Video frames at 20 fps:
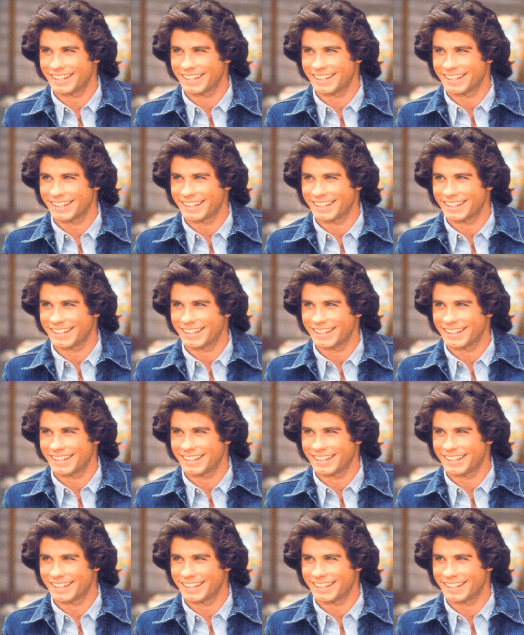
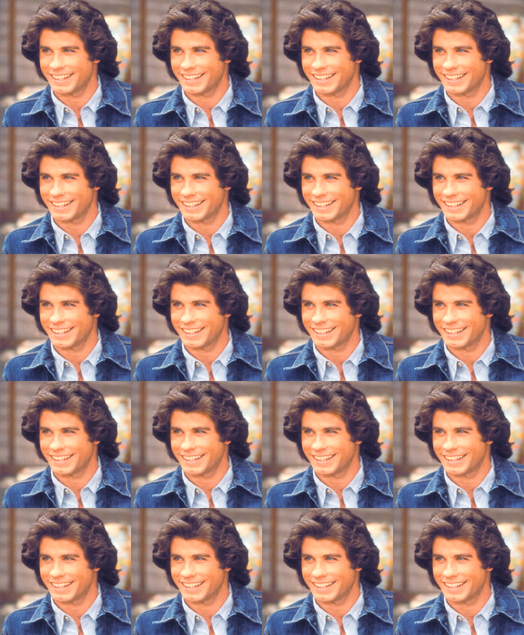No one is speaking in this clip.